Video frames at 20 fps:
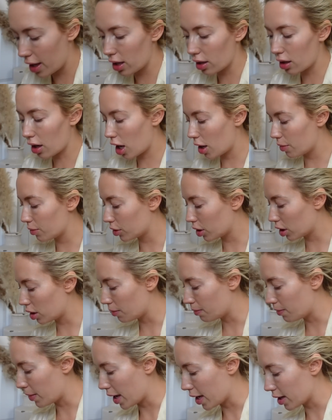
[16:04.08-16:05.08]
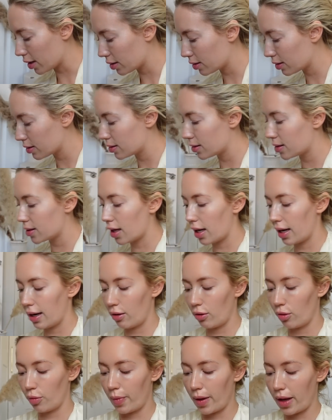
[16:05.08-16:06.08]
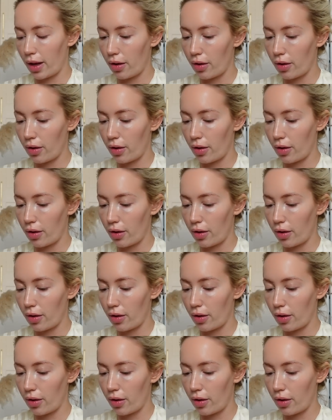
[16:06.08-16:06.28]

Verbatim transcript: think I'm going to mix a little bit